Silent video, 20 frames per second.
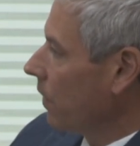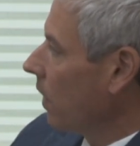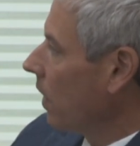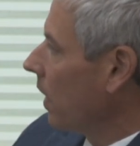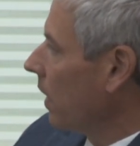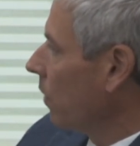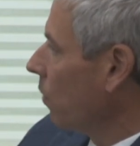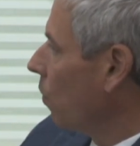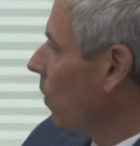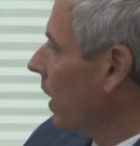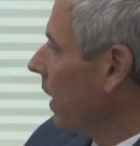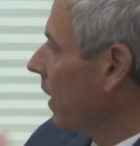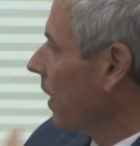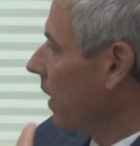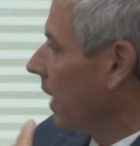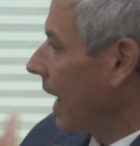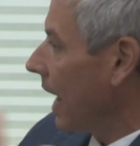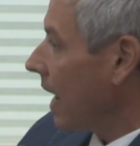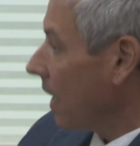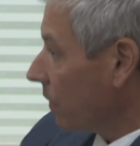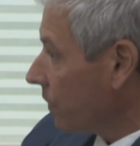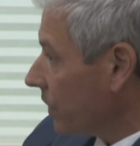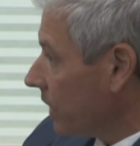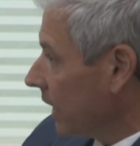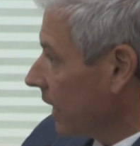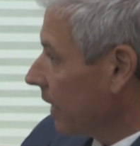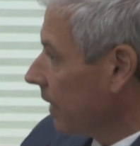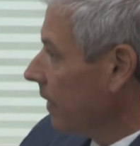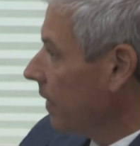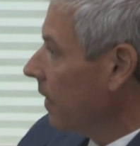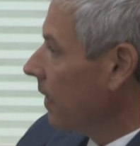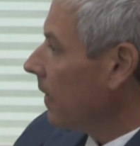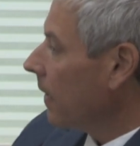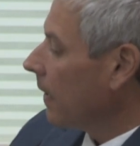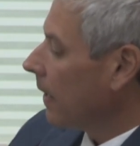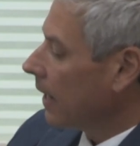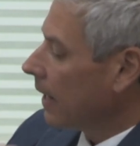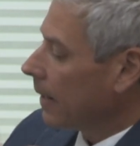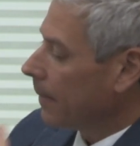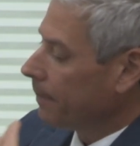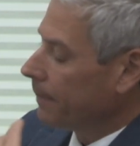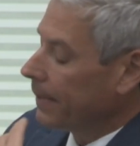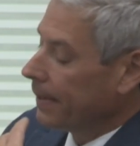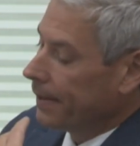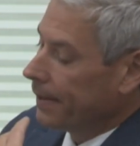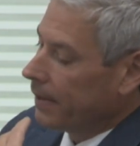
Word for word: on what our housing um,